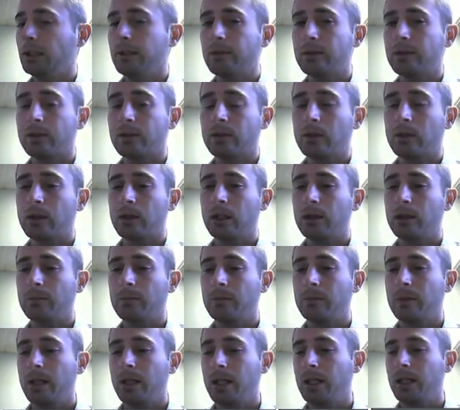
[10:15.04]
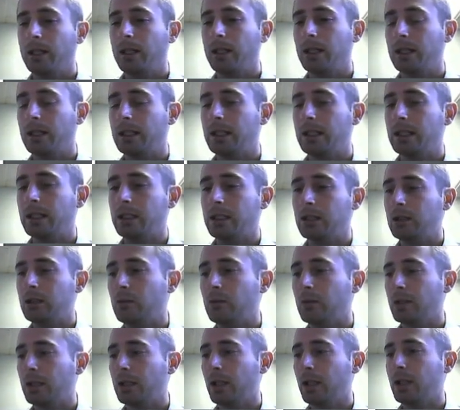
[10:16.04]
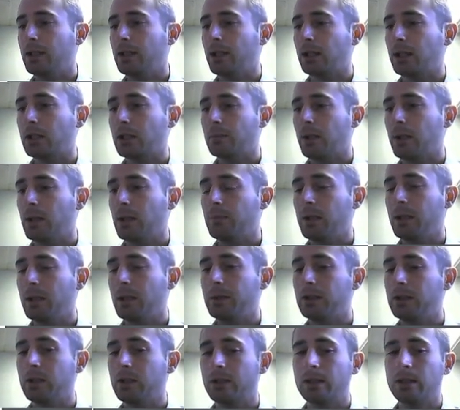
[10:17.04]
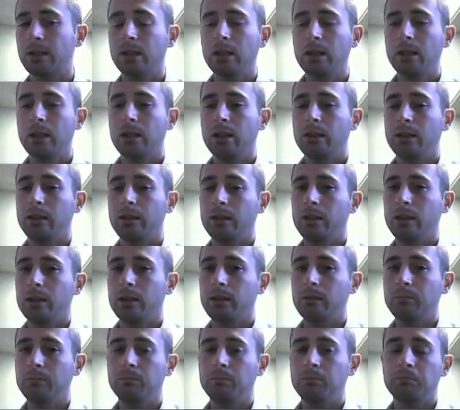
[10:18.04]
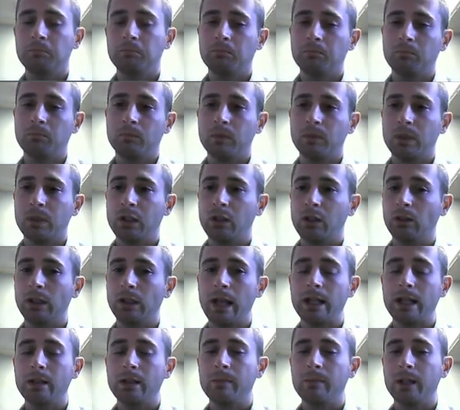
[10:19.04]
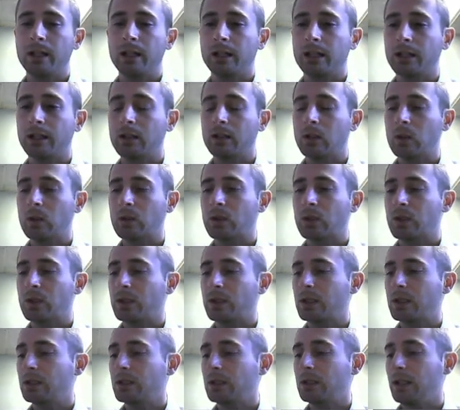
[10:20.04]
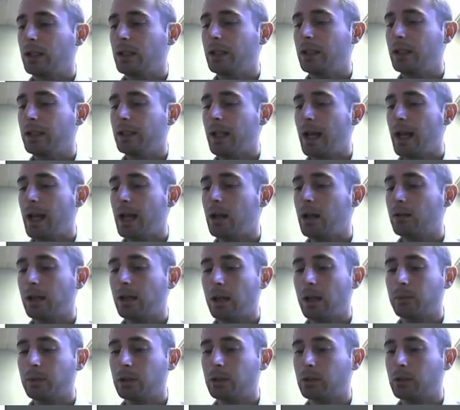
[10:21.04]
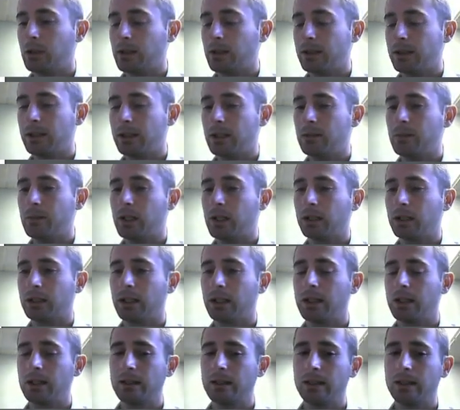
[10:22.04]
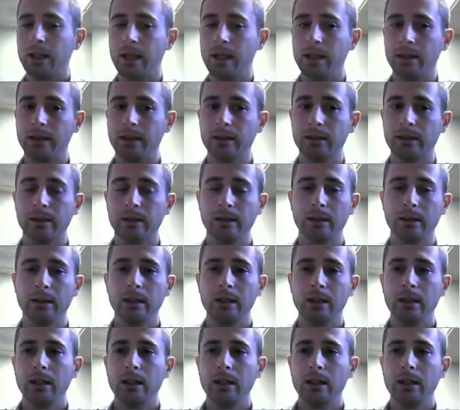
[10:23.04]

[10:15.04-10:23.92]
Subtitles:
Leaf Storm and you wanted to talk about maybe just the Latin American culture and how Gabriel Garcia Marquez has